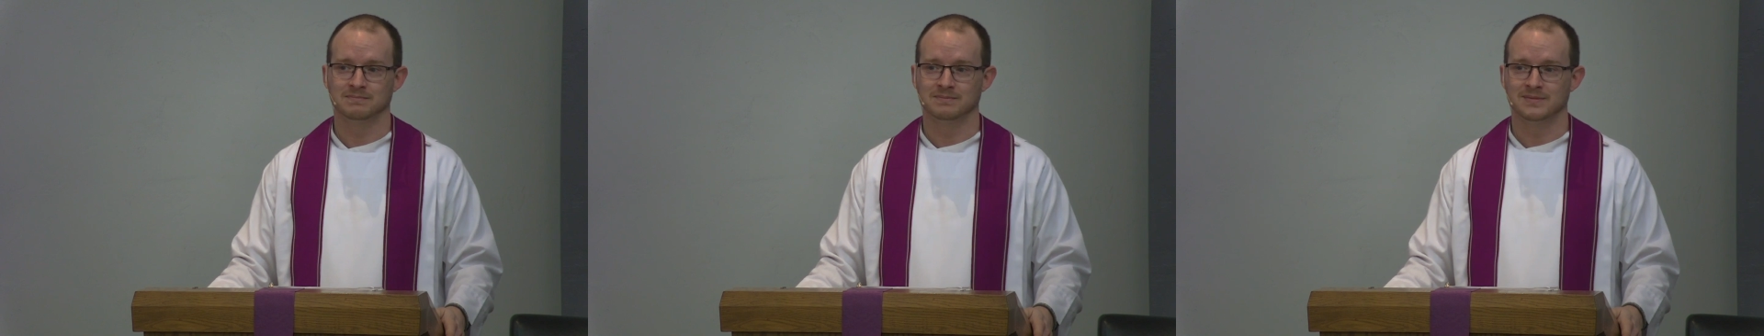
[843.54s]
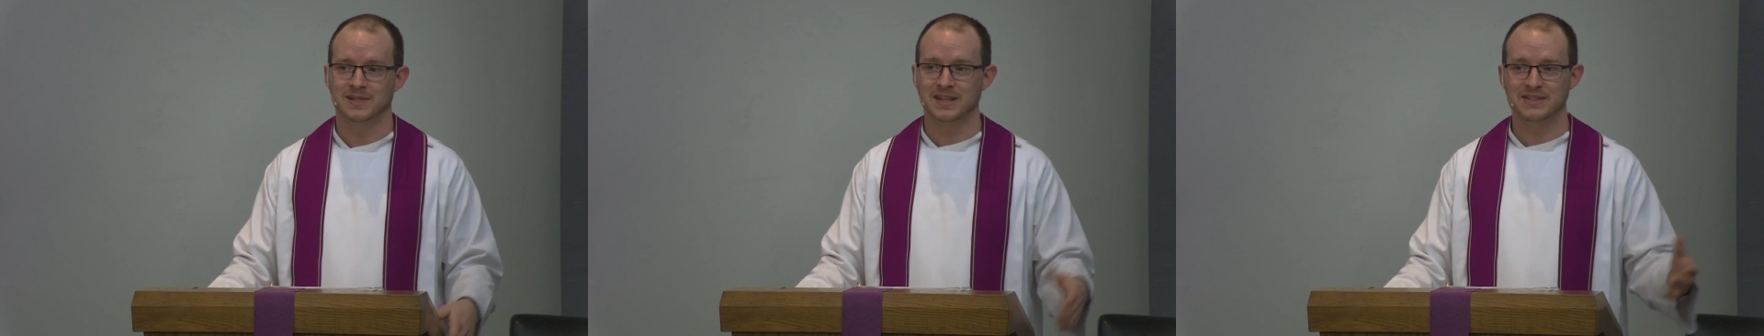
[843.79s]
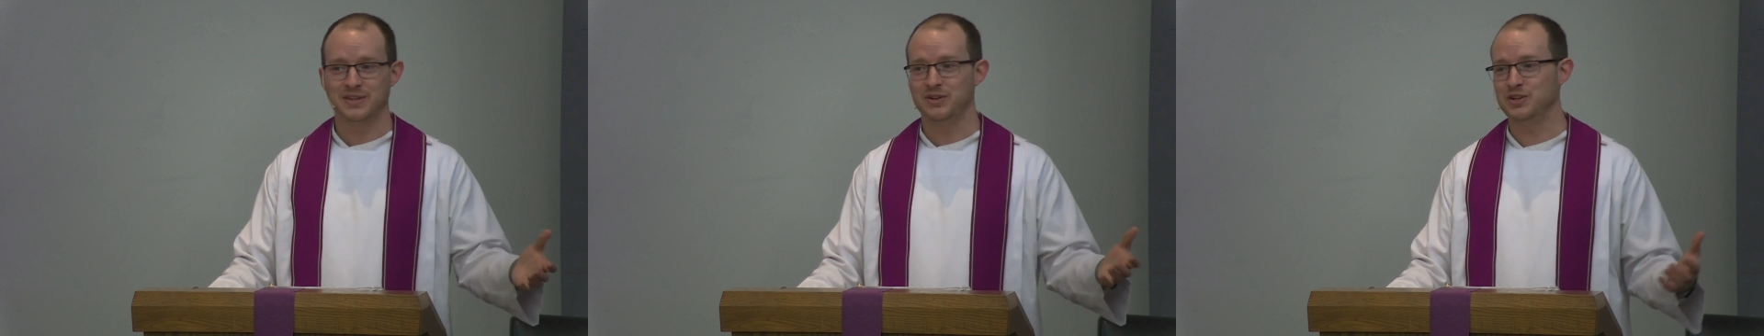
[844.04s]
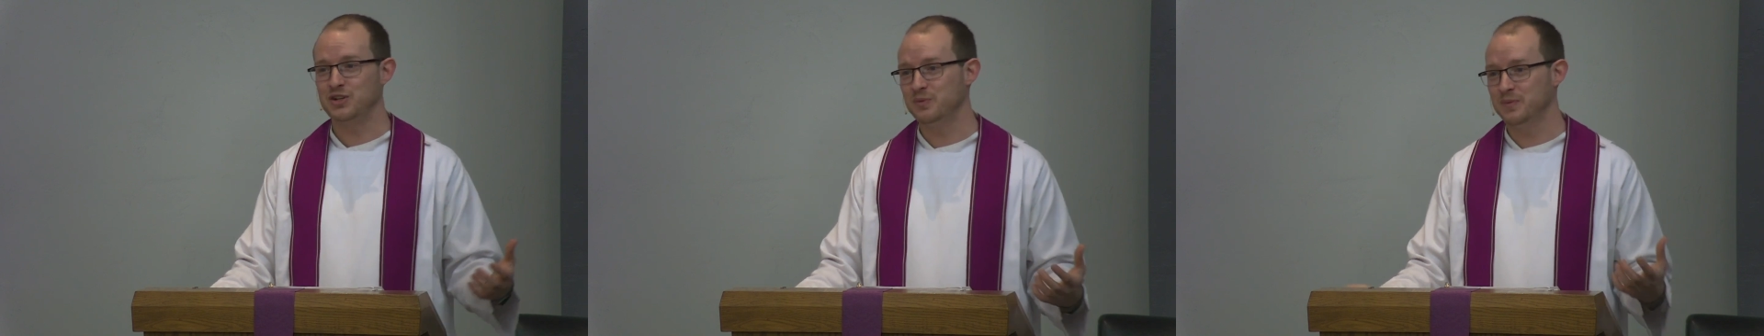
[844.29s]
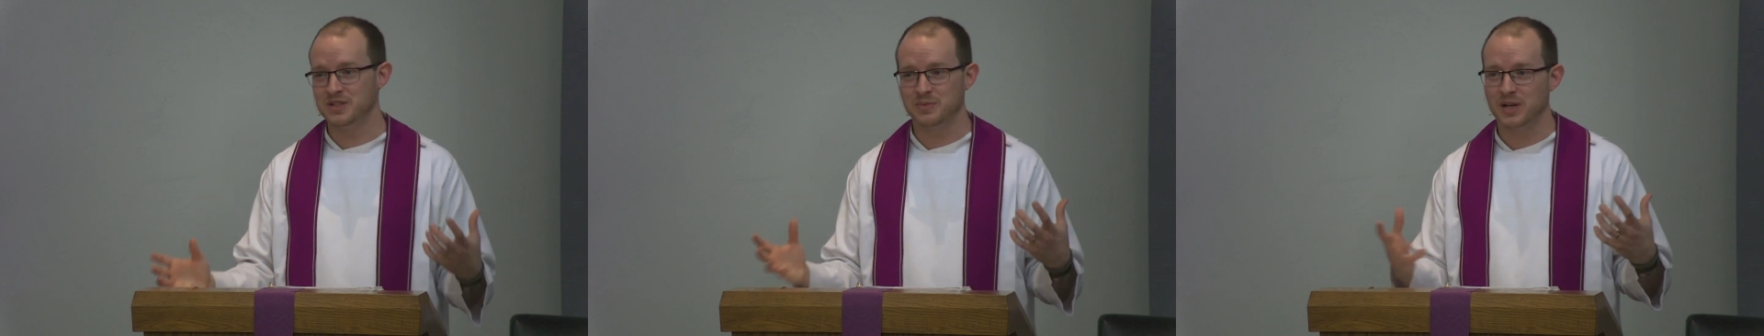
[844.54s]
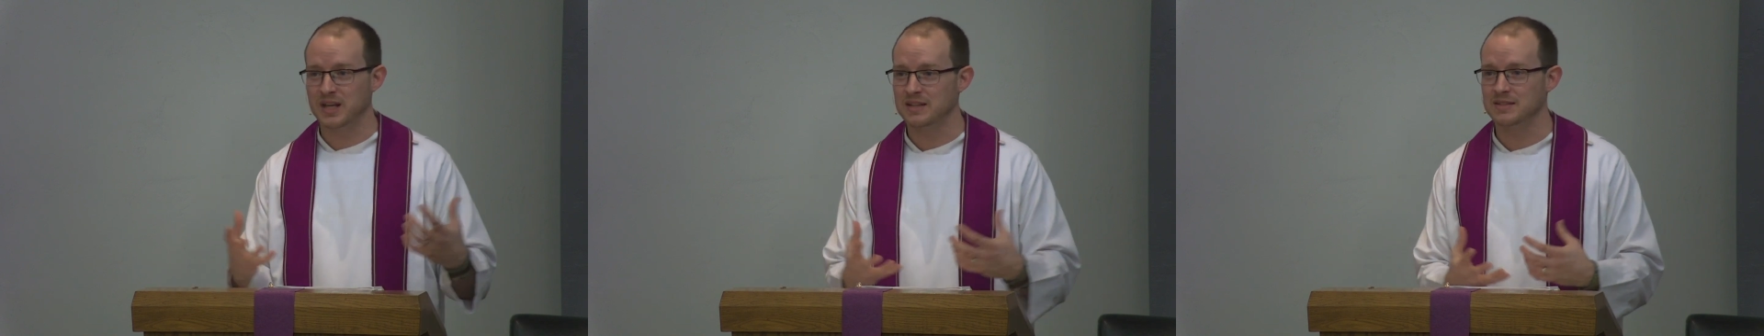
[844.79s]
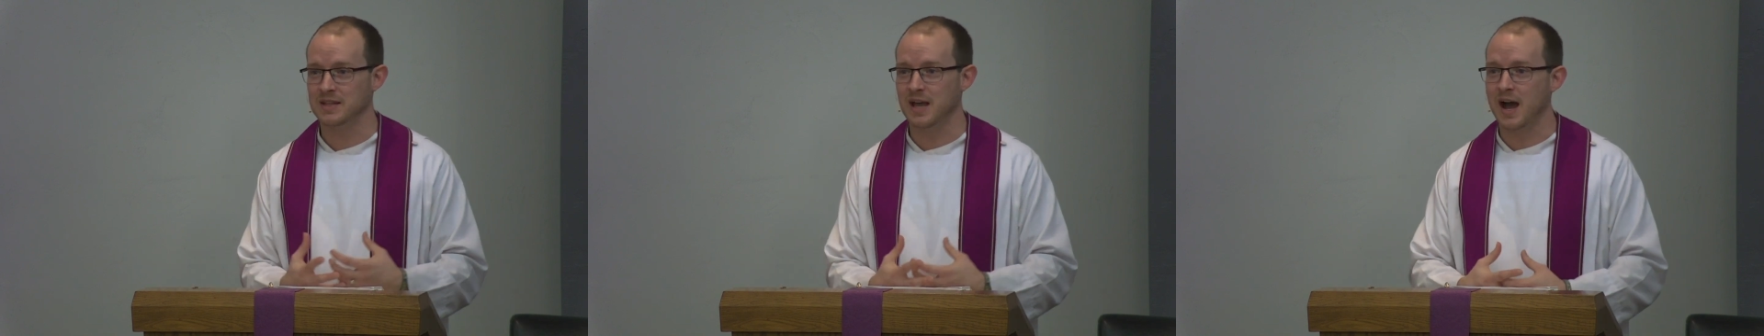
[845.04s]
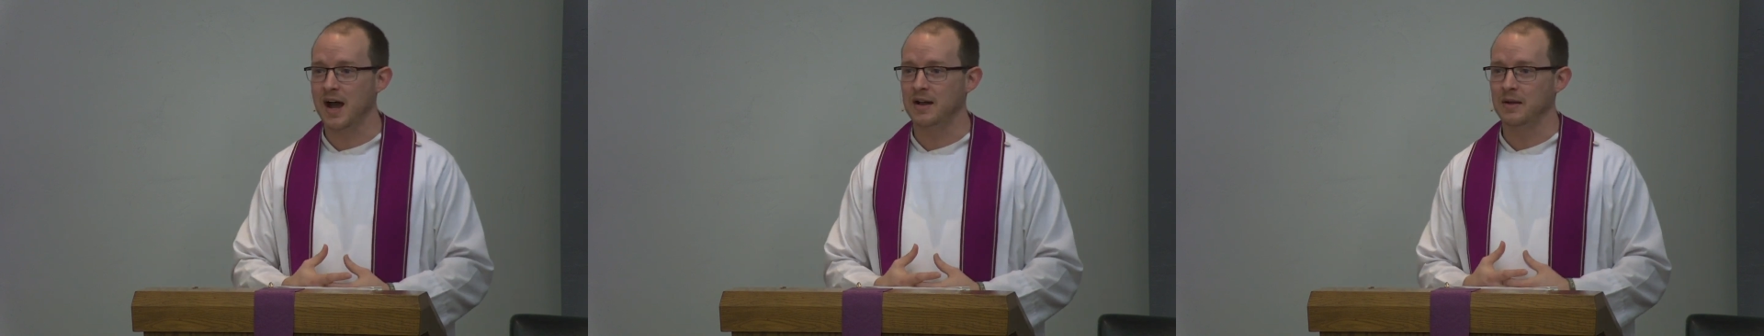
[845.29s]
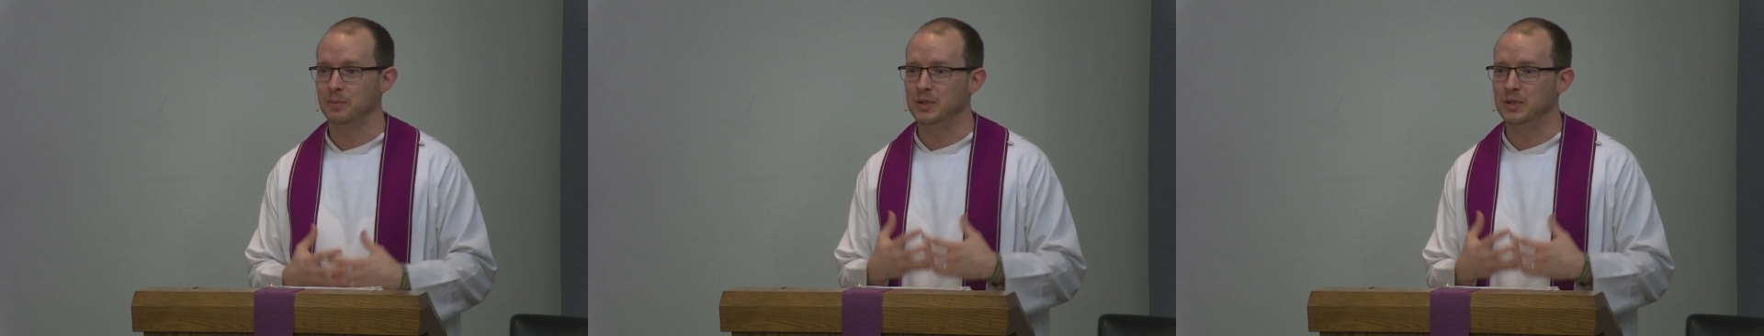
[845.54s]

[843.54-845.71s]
against other humans, but against God,